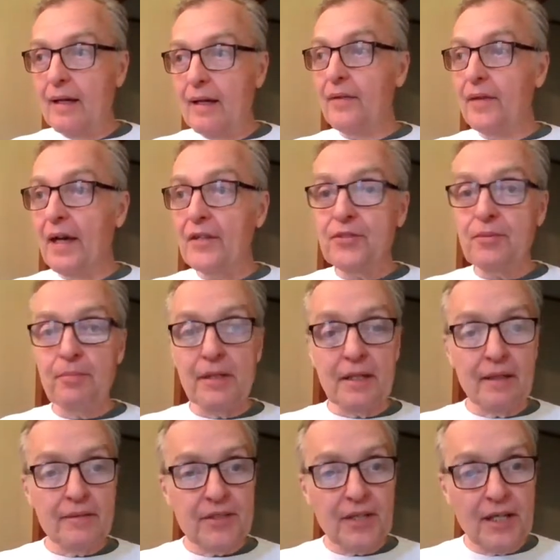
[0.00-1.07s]
And that's
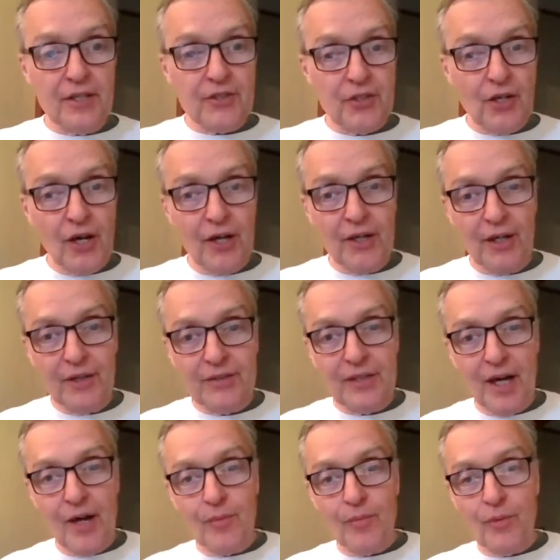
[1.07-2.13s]
been set us on a
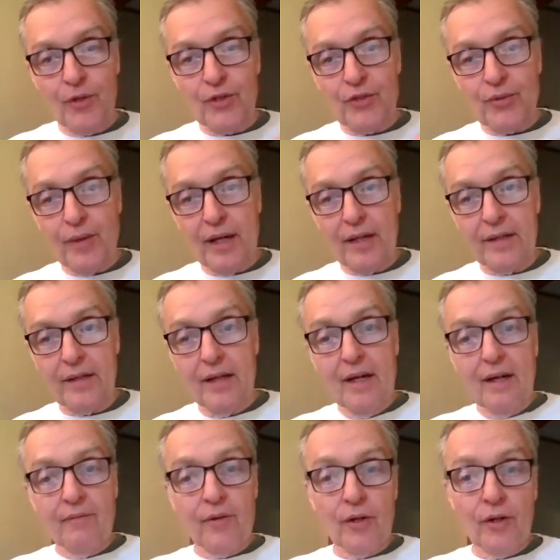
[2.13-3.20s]
downward trend
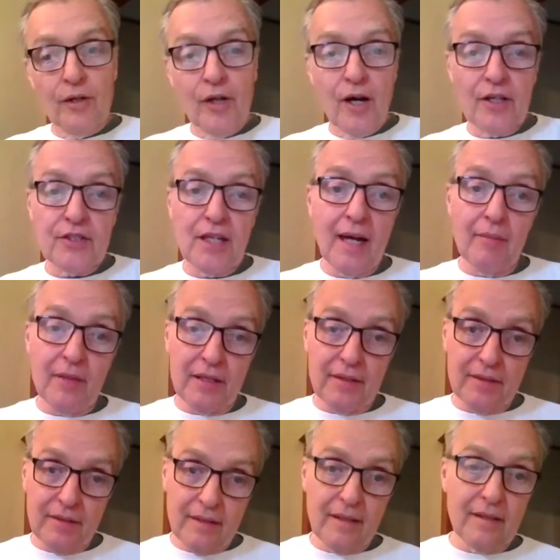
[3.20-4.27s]
for a long time
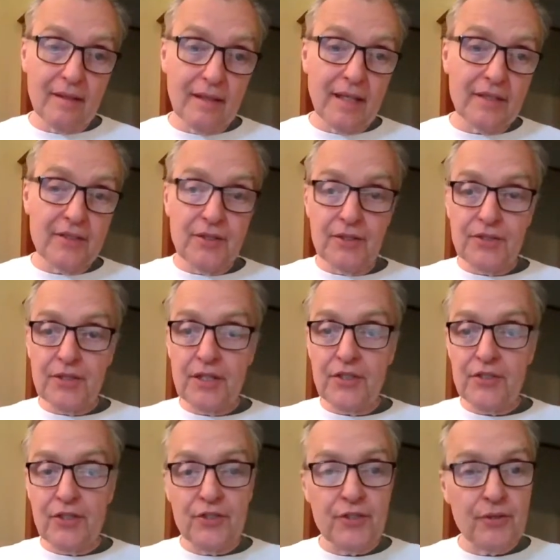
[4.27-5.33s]
and led to
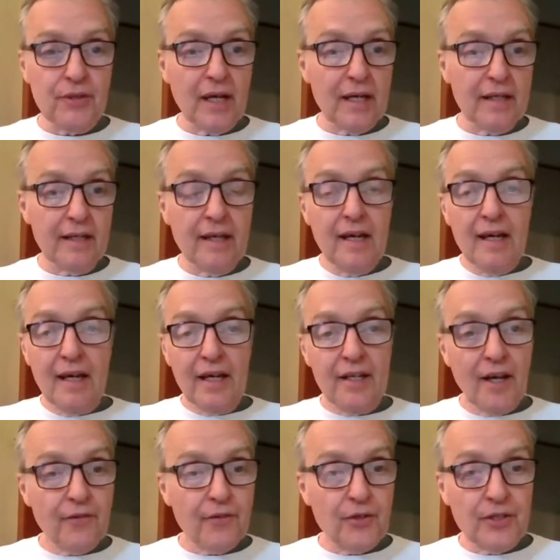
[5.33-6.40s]
Citizens United
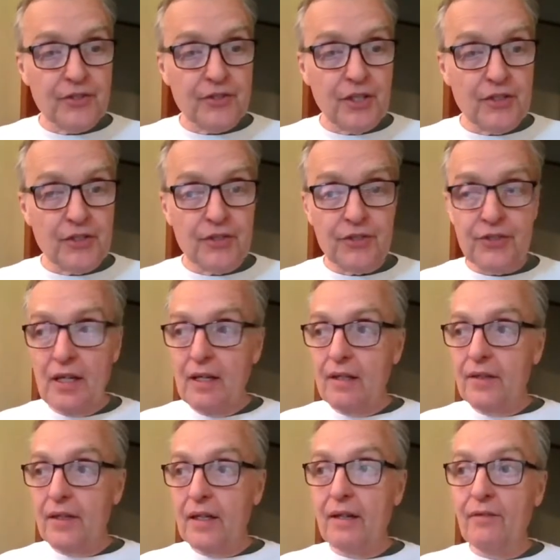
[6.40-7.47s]
and other decisions
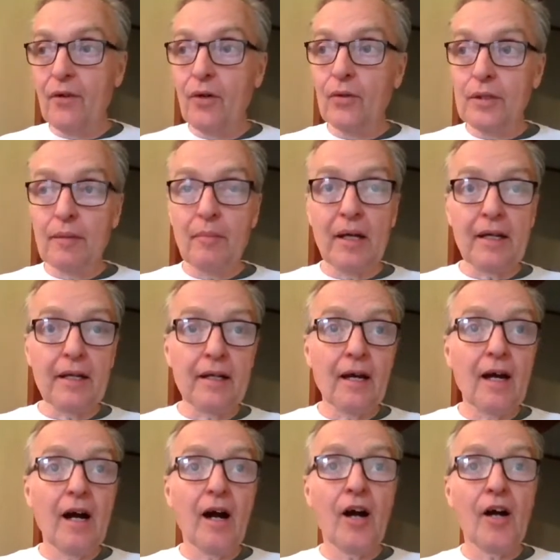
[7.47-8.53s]
that have only made
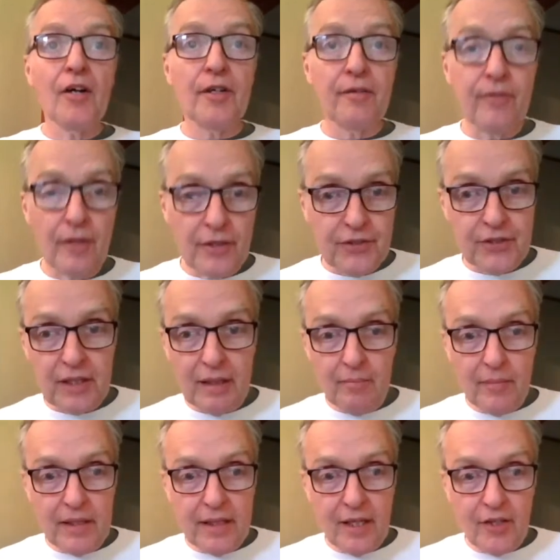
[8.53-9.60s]
it harder for us to
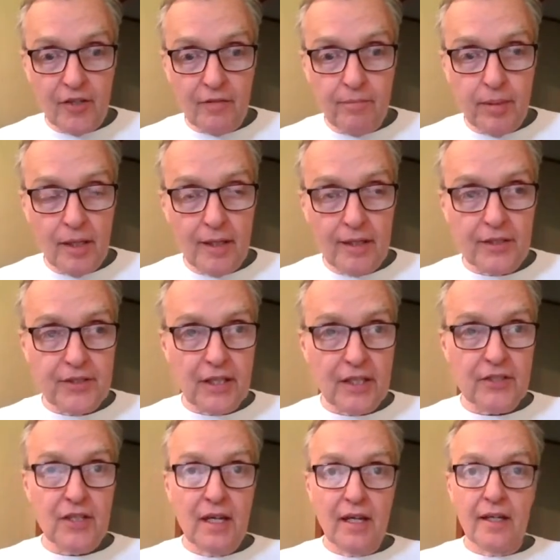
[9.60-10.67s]
get money out of
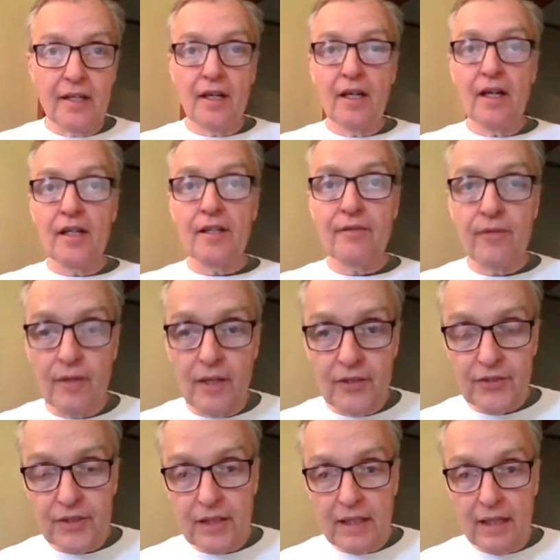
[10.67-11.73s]
politics and harder for
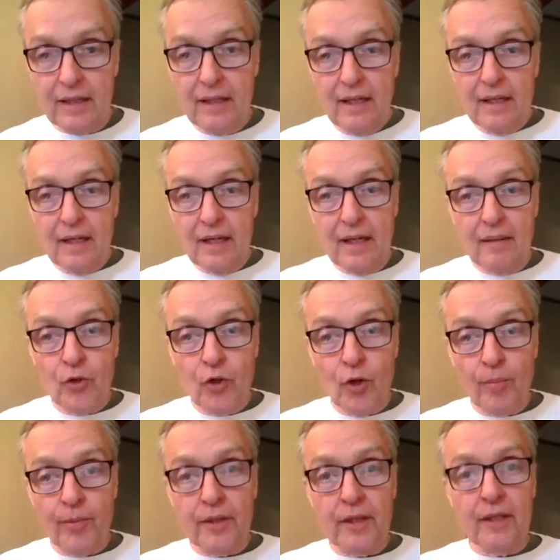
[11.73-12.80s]
us to get
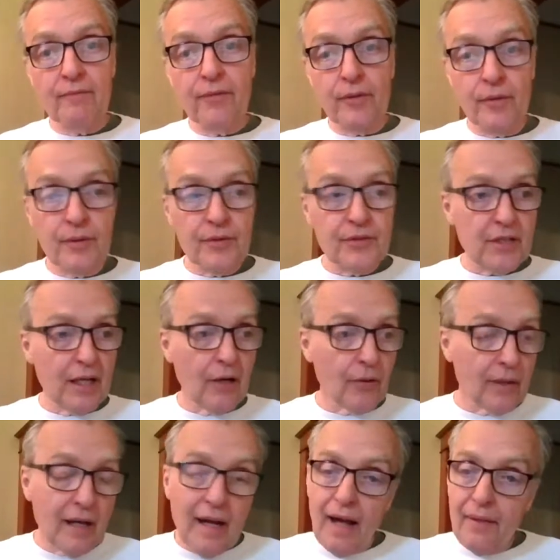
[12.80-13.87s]
corporate influence
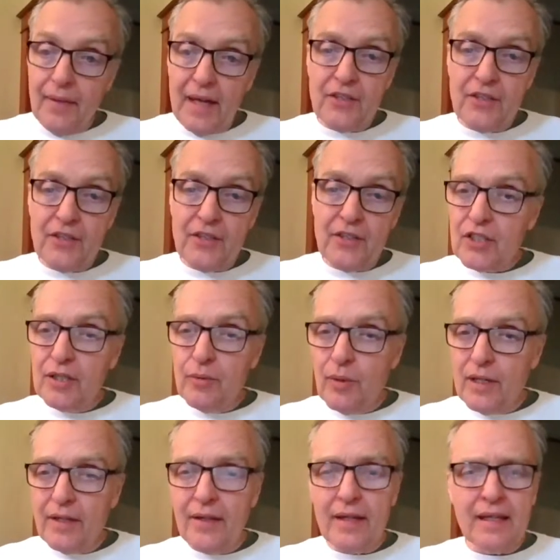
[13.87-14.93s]
out. And that is actually
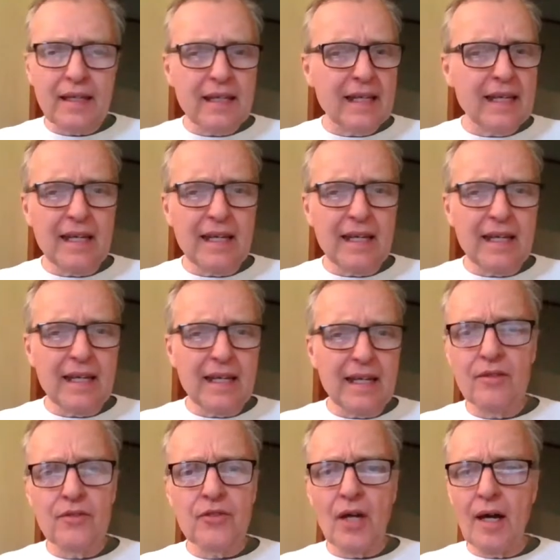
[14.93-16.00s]
one of the
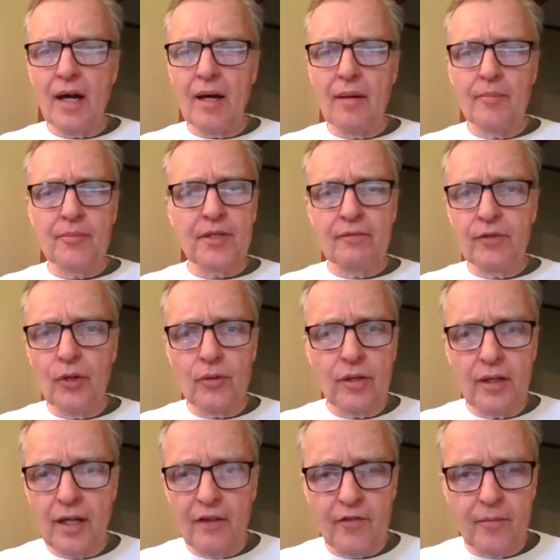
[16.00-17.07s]
key jobs of
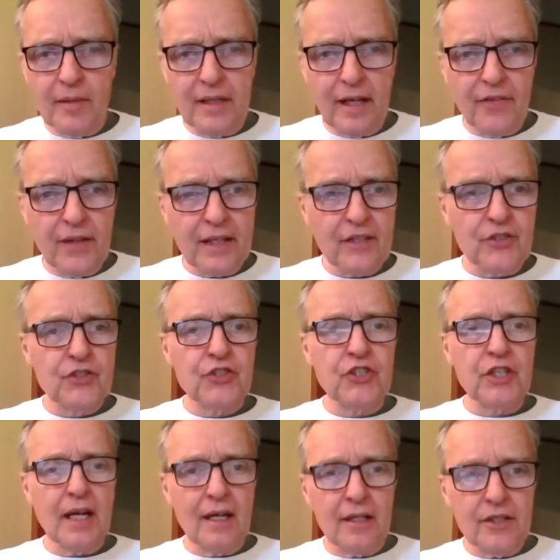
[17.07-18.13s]
local government, I think, is
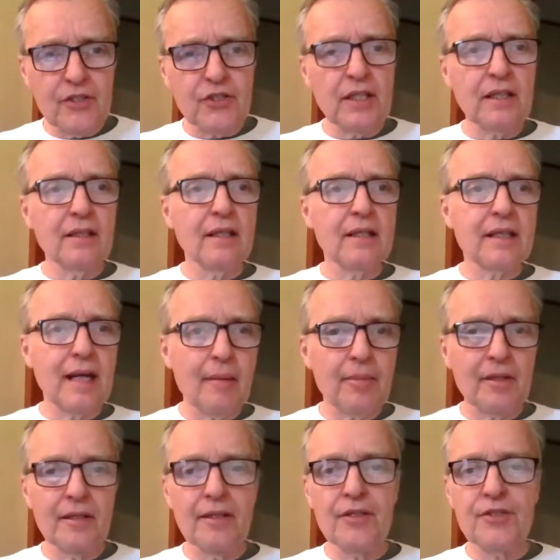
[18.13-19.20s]
challenging the
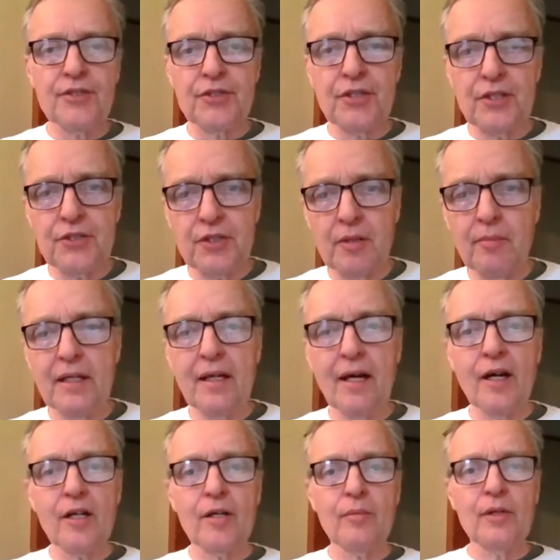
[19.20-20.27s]
capitalist system
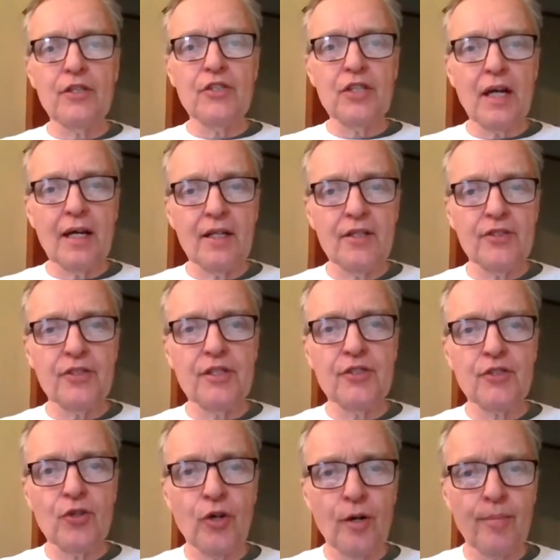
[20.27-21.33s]
and how can we challenge
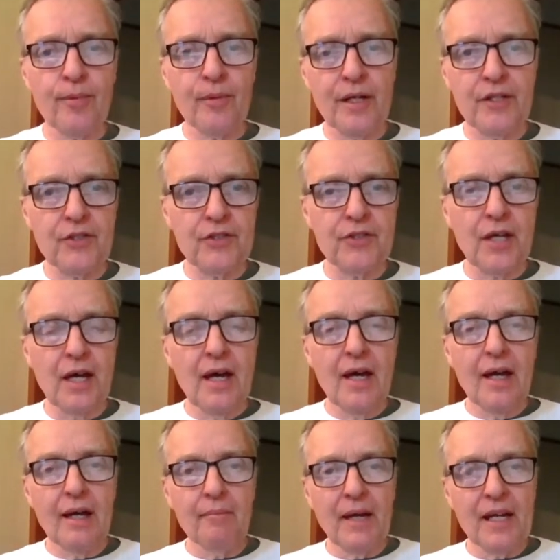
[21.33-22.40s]
these corporations
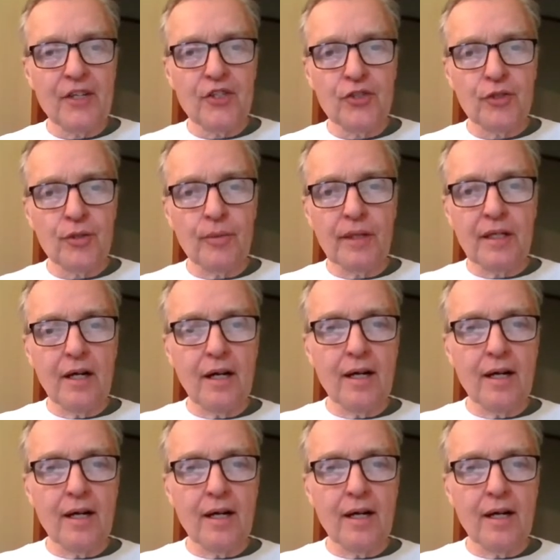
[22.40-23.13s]
and make sure that we